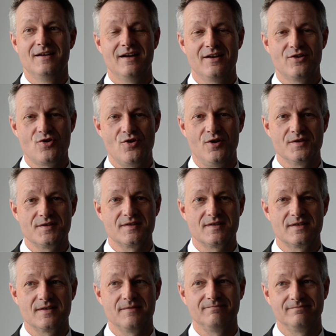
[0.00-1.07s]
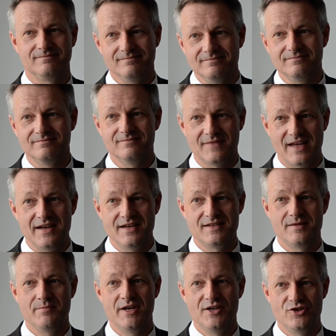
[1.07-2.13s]
and costs, that is
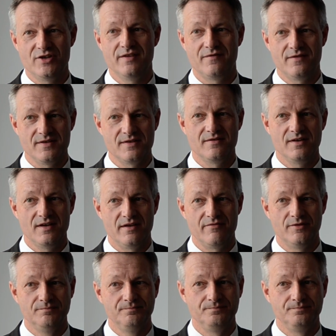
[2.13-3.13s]
the major difference of the Avro.